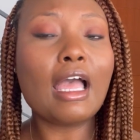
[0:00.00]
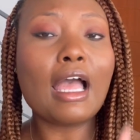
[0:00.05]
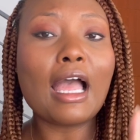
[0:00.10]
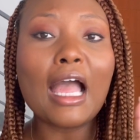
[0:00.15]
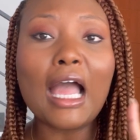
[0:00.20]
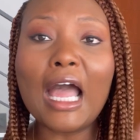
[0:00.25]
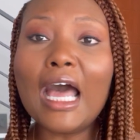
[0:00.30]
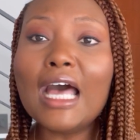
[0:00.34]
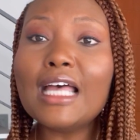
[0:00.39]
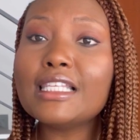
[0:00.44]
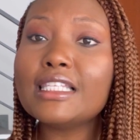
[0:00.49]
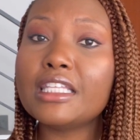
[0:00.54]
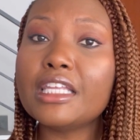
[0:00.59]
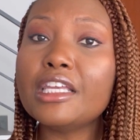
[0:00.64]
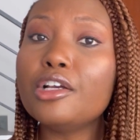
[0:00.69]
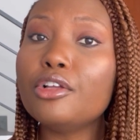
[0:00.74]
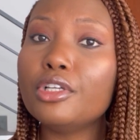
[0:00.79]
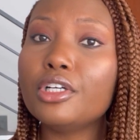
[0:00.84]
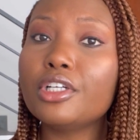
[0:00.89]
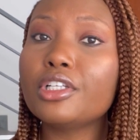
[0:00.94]
I
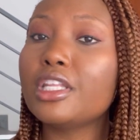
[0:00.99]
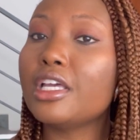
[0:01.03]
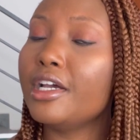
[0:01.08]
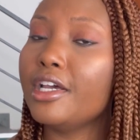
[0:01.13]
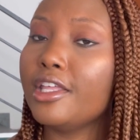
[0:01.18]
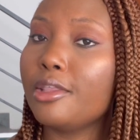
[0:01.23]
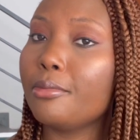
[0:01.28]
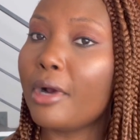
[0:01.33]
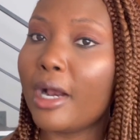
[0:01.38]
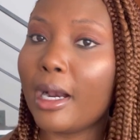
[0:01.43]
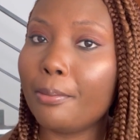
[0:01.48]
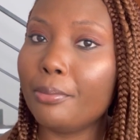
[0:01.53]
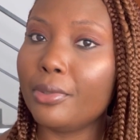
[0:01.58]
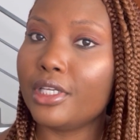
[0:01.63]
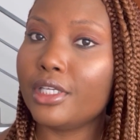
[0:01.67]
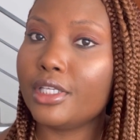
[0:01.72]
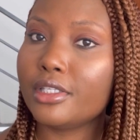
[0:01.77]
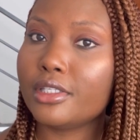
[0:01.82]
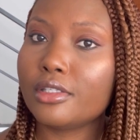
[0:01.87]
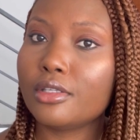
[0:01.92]
still looked at other
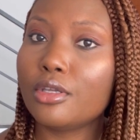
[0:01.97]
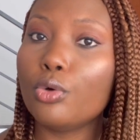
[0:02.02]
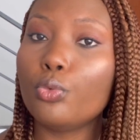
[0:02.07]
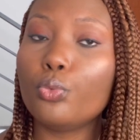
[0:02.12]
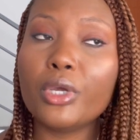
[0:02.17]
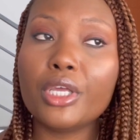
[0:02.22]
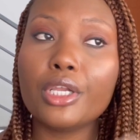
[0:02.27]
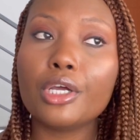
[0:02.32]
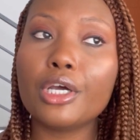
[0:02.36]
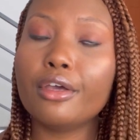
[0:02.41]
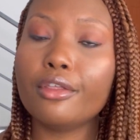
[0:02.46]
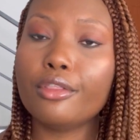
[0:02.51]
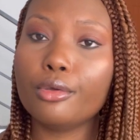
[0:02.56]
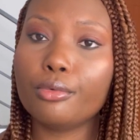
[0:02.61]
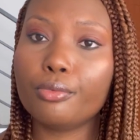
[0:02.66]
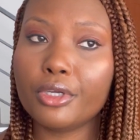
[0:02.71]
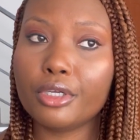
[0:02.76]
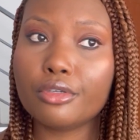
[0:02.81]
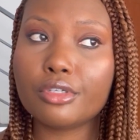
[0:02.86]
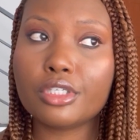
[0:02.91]
properties with other
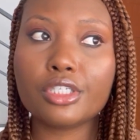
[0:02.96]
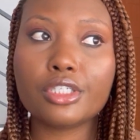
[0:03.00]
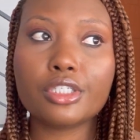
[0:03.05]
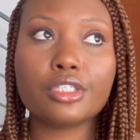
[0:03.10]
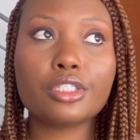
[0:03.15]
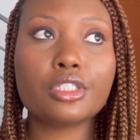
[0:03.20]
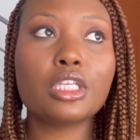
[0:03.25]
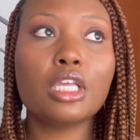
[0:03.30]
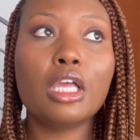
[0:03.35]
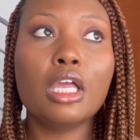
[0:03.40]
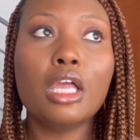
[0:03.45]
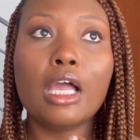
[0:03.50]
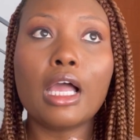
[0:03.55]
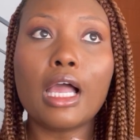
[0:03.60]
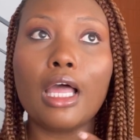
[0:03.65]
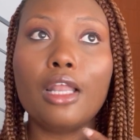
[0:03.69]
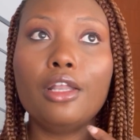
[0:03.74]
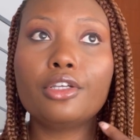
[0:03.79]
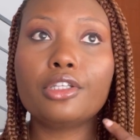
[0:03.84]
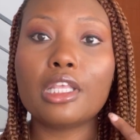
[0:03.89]
realtors.
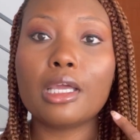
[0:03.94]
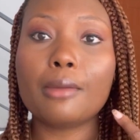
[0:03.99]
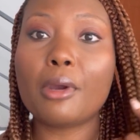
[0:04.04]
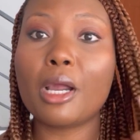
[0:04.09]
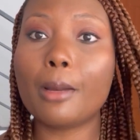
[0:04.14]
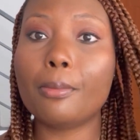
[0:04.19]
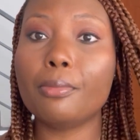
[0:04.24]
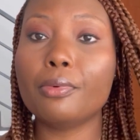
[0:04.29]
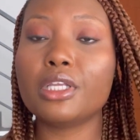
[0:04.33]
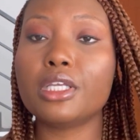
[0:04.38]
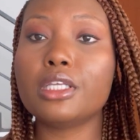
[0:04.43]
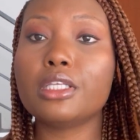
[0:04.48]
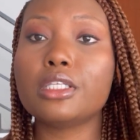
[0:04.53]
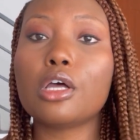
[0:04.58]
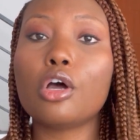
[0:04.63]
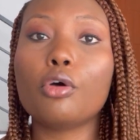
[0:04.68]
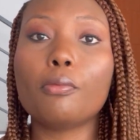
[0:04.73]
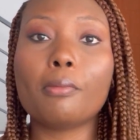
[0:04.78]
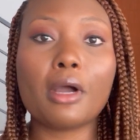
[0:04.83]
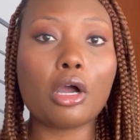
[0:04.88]
I looked at properties
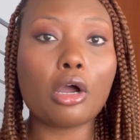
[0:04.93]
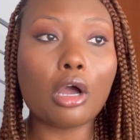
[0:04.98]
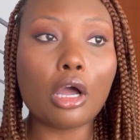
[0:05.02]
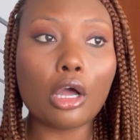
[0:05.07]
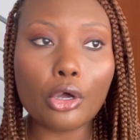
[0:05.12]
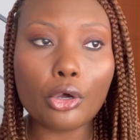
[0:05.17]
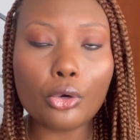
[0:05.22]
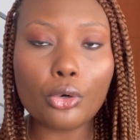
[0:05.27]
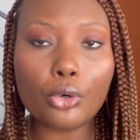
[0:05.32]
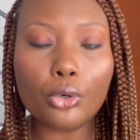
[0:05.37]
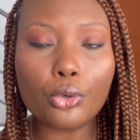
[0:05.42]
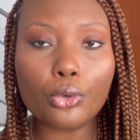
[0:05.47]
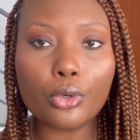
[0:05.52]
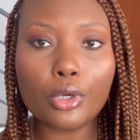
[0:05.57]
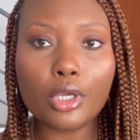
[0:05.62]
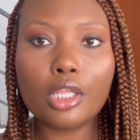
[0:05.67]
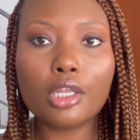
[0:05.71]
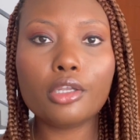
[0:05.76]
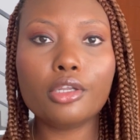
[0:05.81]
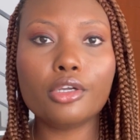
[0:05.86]
on my
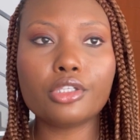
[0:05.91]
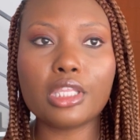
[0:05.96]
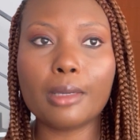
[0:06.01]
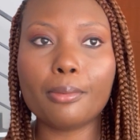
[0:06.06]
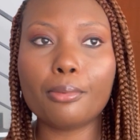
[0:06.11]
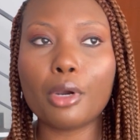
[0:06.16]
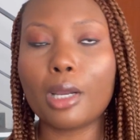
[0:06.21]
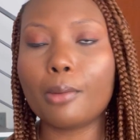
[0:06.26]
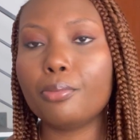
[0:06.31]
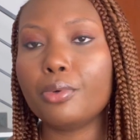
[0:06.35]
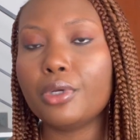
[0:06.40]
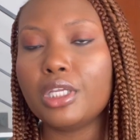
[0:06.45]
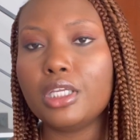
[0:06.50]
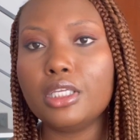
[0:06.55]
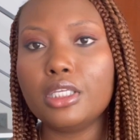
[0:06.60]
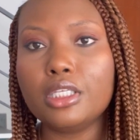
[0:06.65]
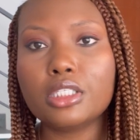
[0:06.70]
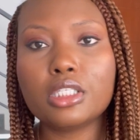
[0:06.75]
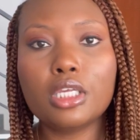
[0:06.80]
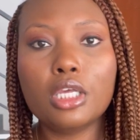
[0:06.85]
own, looked at
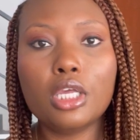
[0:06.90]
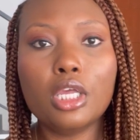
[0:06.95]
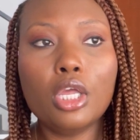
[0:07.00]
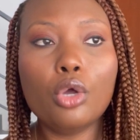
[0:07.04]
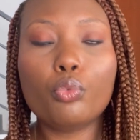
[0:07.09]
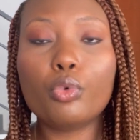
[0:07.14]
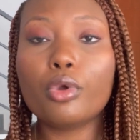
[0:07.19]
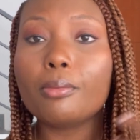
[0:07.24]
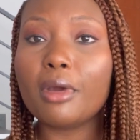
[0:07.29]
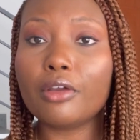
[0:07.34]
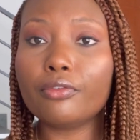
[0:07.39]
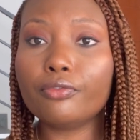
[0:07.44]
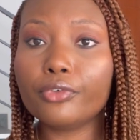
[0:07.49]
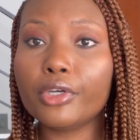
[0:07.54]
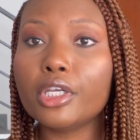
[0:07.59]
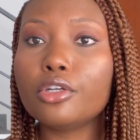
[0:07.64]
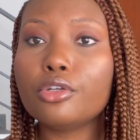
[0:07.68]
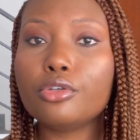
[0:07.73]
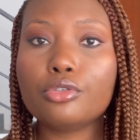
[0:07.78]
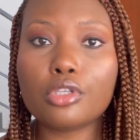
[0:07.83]
properties with my
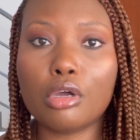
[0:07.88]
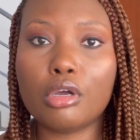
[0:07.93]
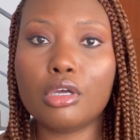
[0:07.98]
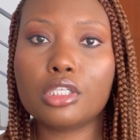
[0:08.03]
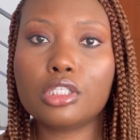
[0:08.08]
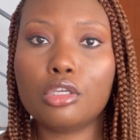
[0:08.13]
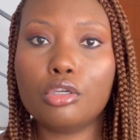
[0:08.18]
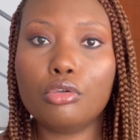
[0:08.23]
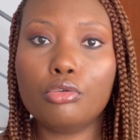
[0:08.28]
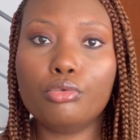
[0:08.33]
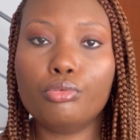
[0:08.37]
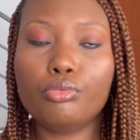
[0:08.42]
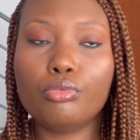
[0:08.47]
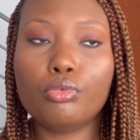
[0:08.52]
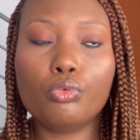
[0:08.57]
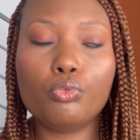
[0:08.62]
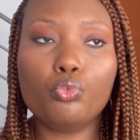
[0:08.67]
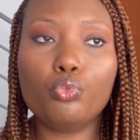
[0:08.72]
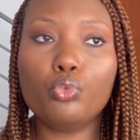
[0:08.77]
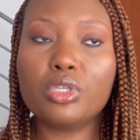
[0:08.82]
friend who's also
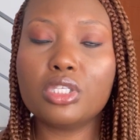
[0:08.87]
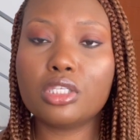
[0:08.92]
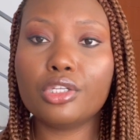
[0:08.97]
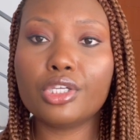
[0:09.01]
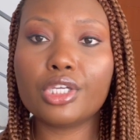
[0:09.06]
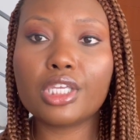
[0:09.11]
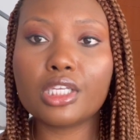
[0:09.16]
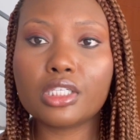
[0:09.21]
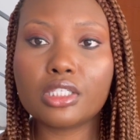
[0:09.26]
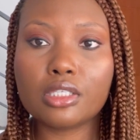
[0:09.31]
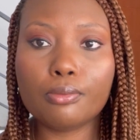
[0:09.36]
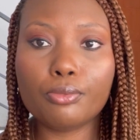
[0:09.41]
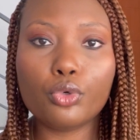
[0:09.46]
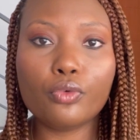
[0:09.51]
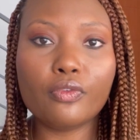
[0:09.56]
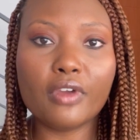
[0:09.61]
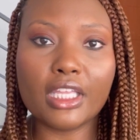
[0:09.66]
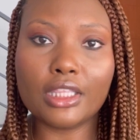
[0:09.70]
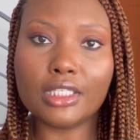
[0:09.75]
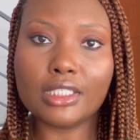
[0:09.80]
was looking to
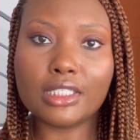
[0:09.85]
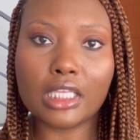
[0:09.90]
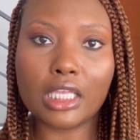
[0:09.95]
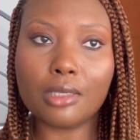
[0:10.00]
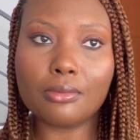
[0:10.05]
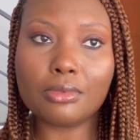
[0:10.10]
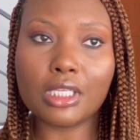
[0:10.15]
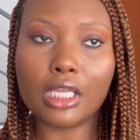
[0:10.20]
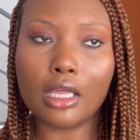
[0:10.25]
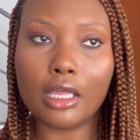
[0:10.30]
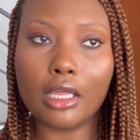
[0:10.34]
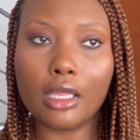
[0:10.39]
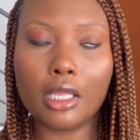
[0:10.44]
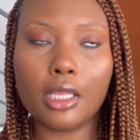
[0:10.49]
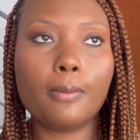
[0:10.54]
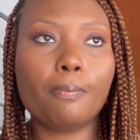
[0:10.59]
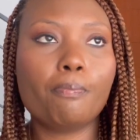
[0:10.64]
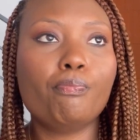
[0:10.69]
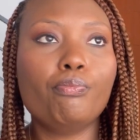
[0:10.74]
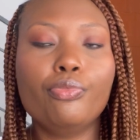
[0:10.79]
move at the same
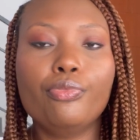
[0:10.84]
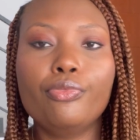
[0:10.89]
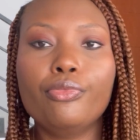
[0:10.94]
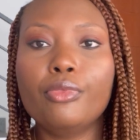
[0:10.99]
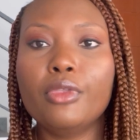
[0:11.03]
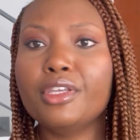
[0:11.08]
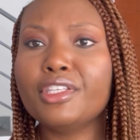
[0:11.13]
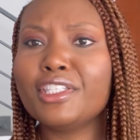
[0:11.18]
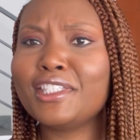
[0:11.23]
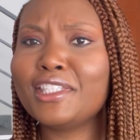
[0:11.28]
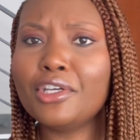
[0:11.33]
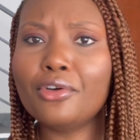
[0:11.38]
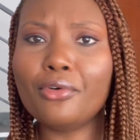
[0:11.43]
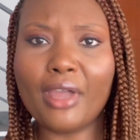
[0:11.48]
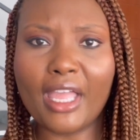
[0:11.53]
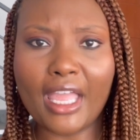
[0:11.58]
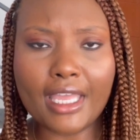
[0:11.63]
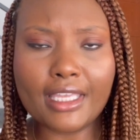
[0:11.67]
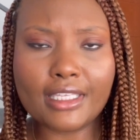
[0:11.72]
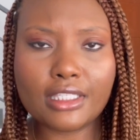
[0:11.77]
time, still
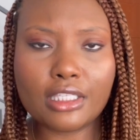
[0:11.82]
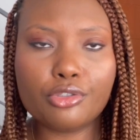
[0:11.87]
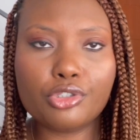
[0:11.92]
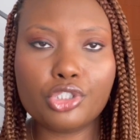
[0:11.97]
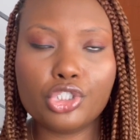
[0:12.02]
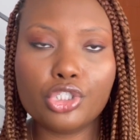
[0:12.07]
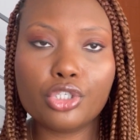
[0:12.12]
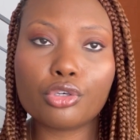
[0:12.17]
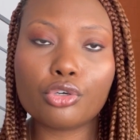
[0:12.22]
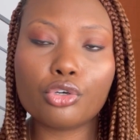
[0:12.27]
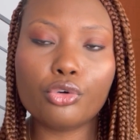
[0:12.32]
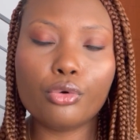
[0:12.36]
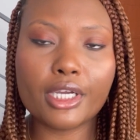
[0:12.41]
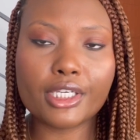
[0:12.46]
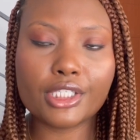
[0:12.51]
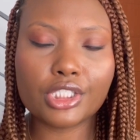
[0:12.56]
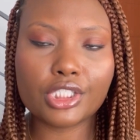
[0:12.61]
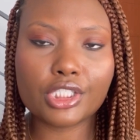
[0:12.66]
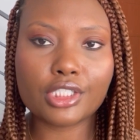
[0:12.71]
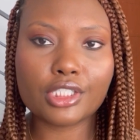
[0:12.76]
ask those general
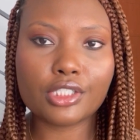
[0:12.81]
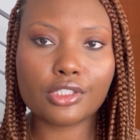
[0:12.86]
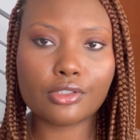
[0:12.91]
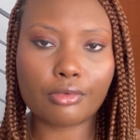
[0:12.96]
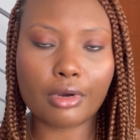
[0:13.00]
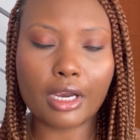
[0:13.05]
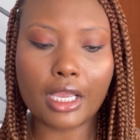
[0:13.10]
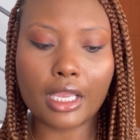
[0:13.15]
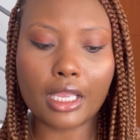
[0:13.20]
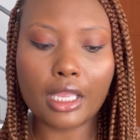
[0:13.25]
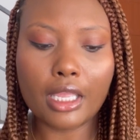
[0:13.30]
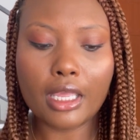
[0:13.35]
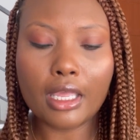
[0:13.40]
questions, right?